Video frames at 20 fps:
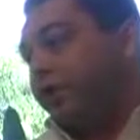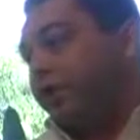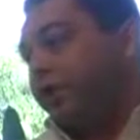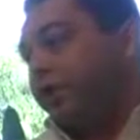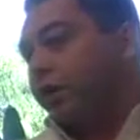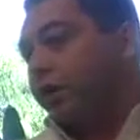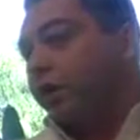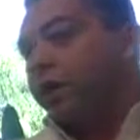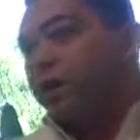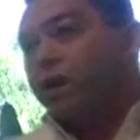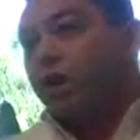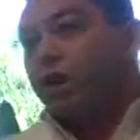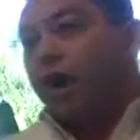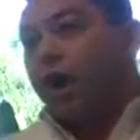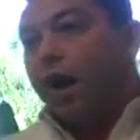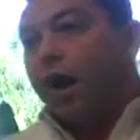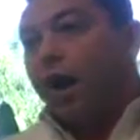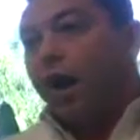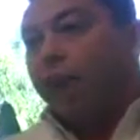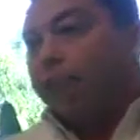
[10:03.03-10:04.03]
transaction.
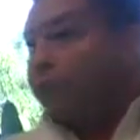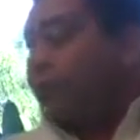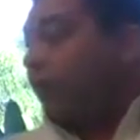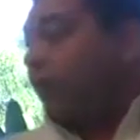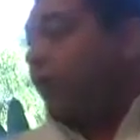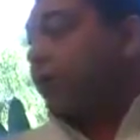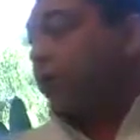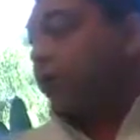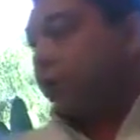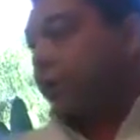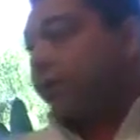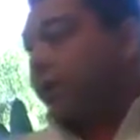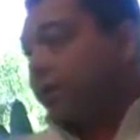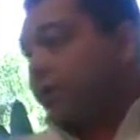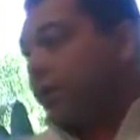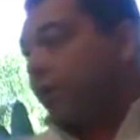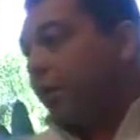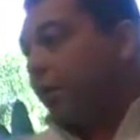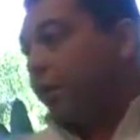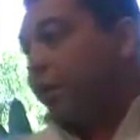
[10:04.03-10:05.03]
especially
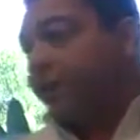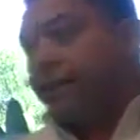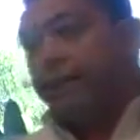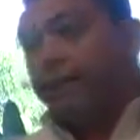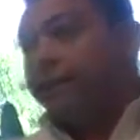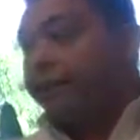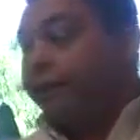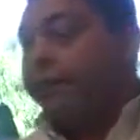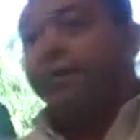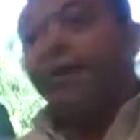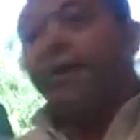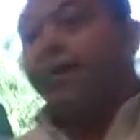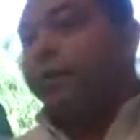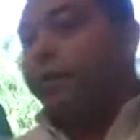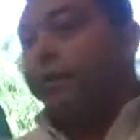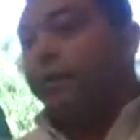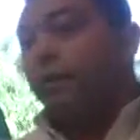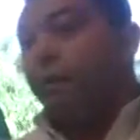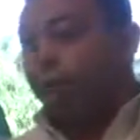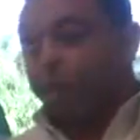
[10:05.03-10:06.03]
in this market. That's
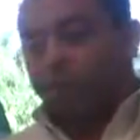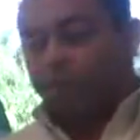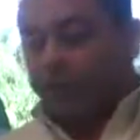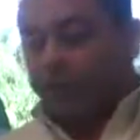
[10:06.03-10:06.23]
very